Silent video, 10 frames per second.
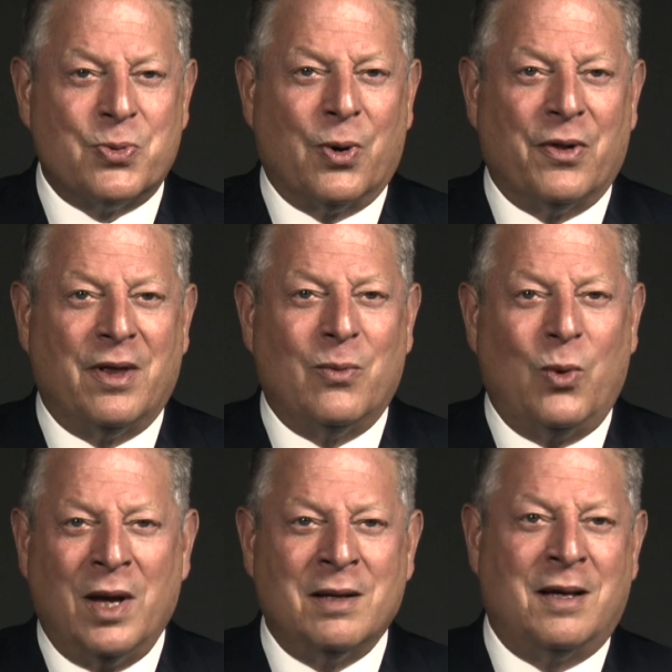were that
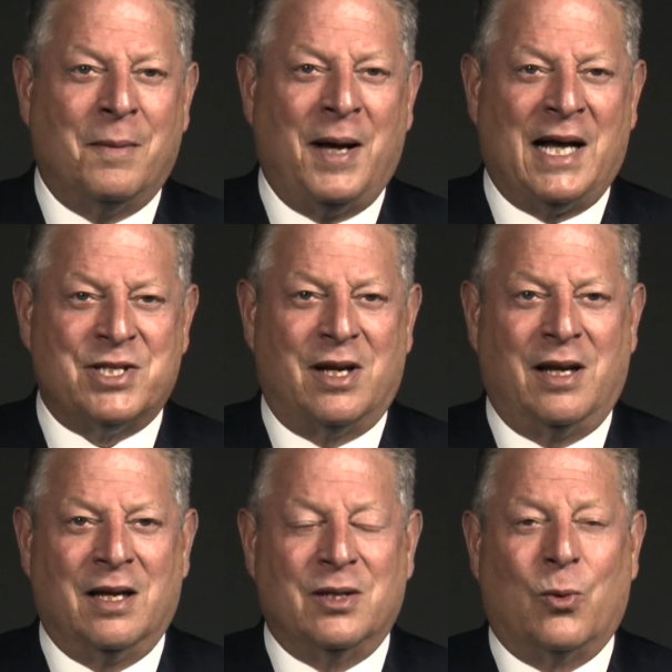wind capacity
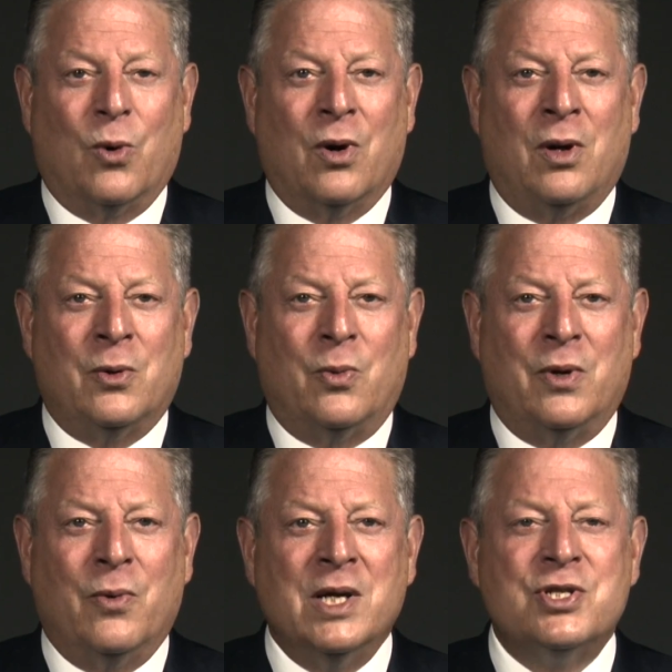in the world would
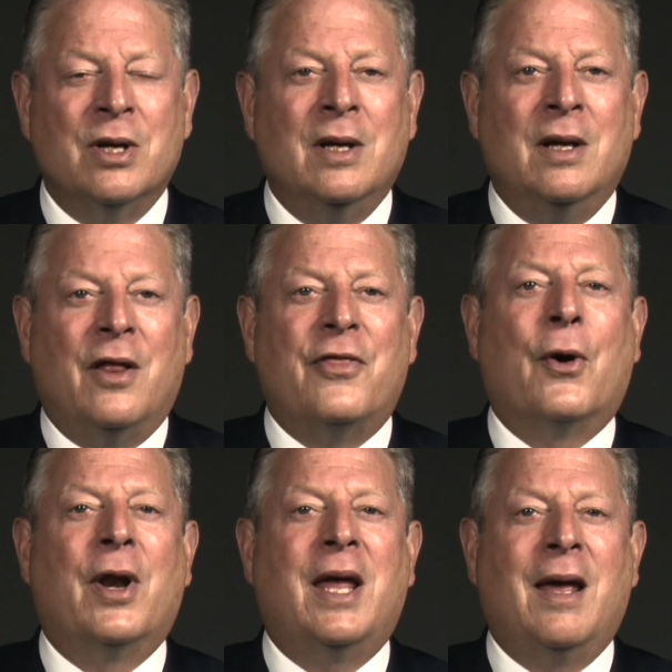reach
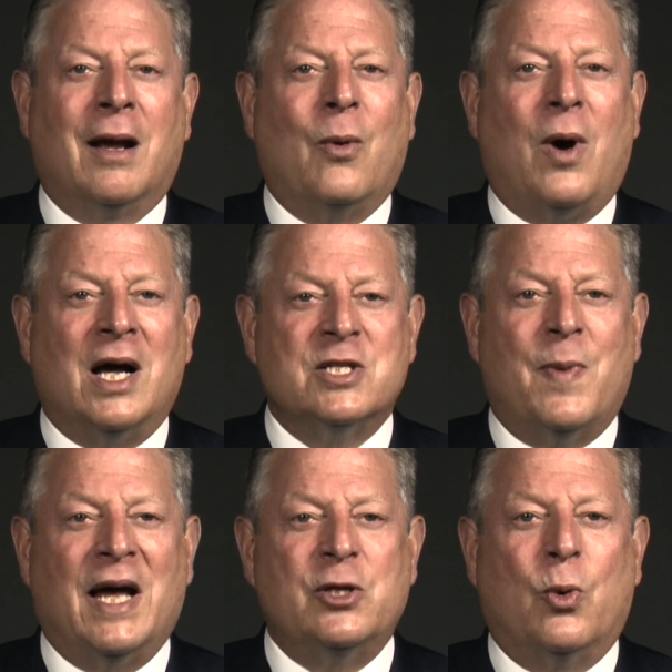30 gigawatts
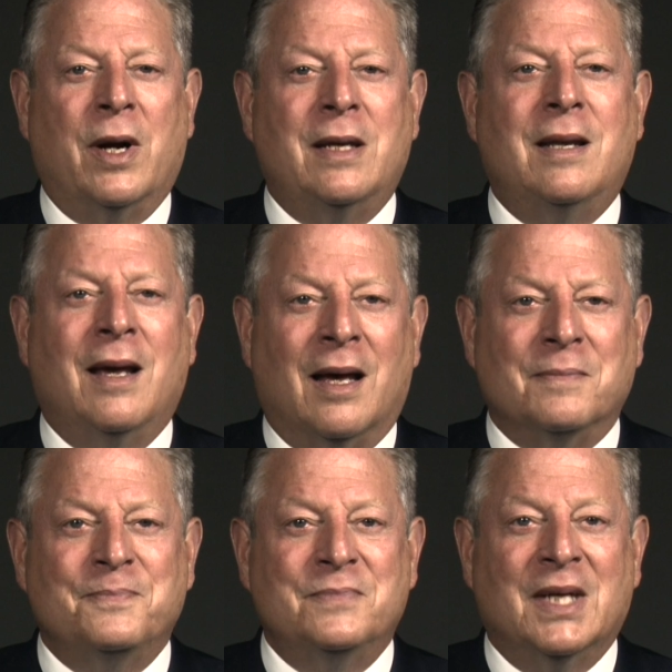by 2010.
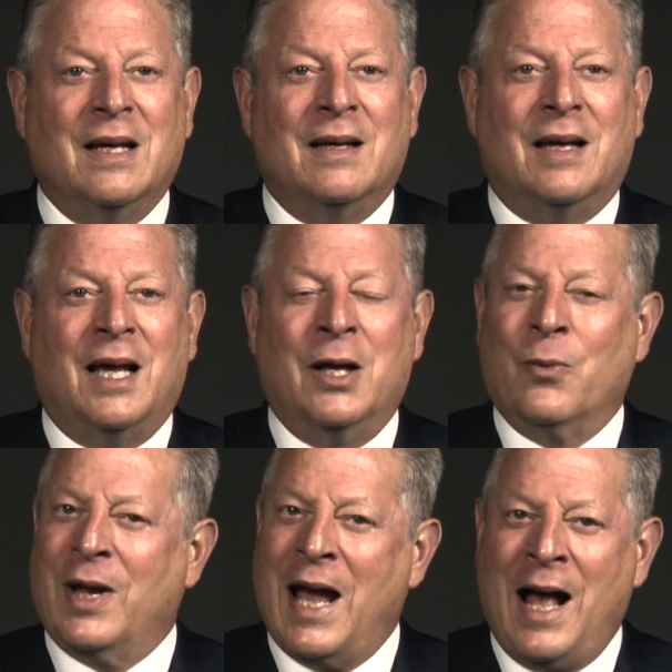In
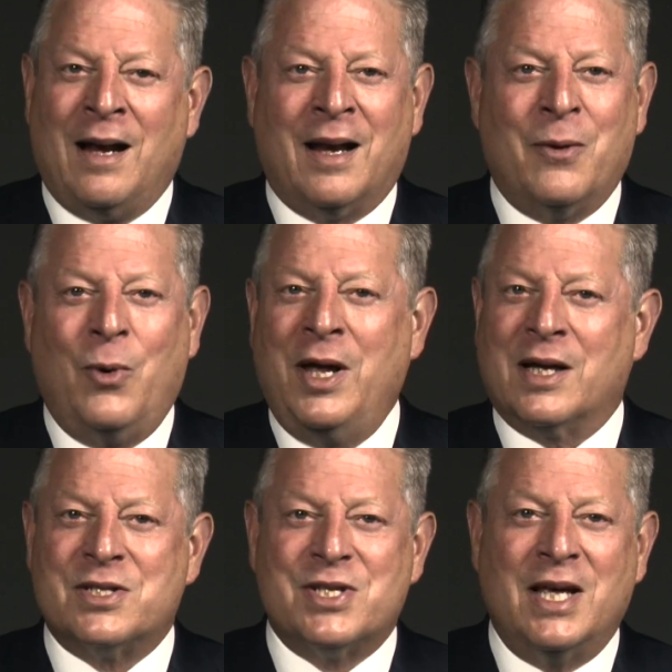reality, we
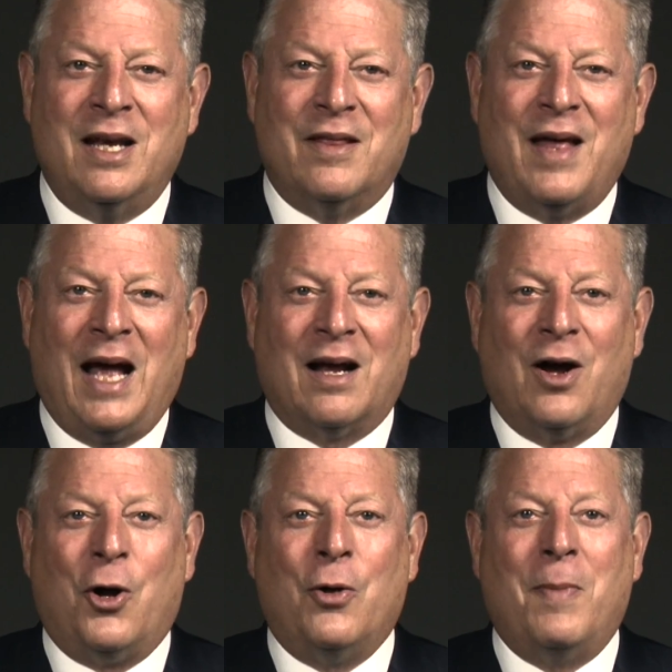exceeded that
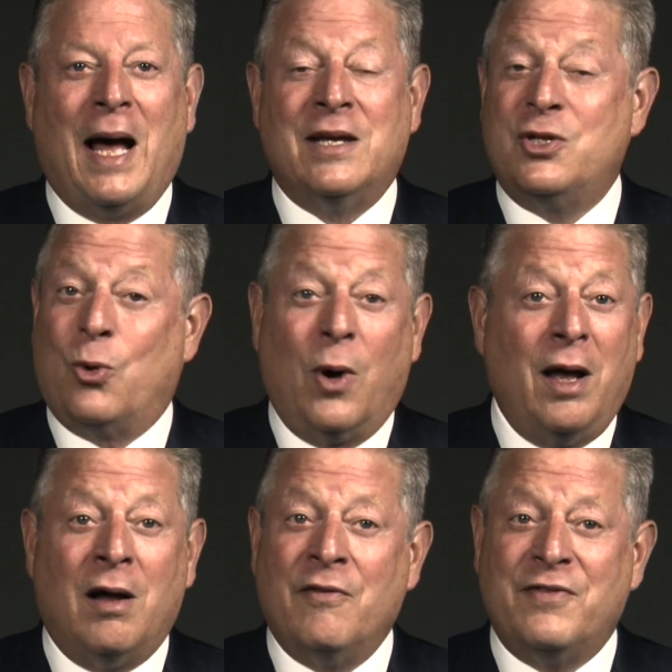goal by
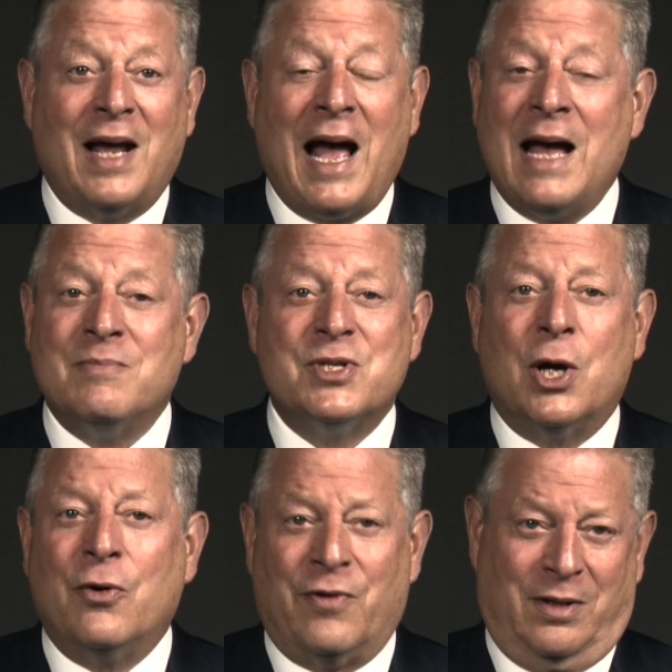12 times
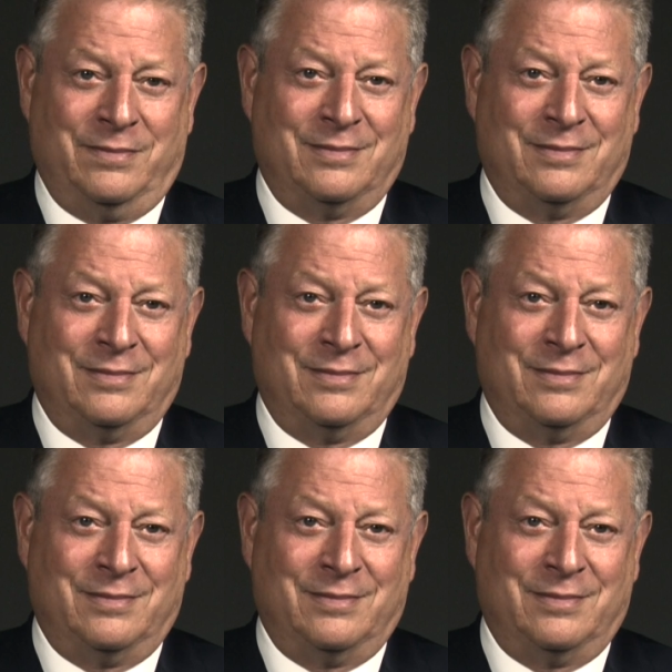over.